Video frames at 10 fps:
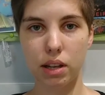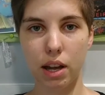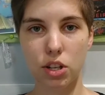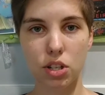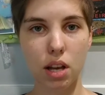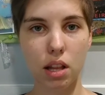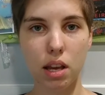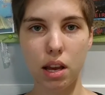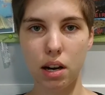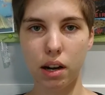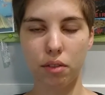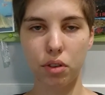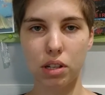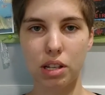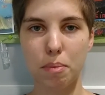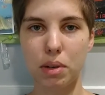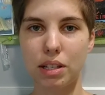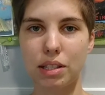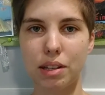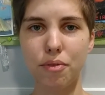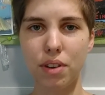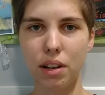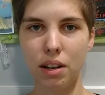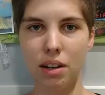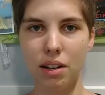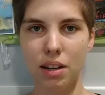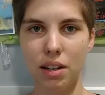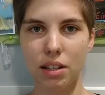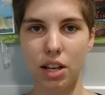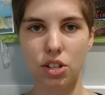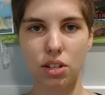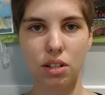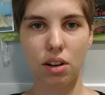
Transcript: And just like the internet, for example, is something that just,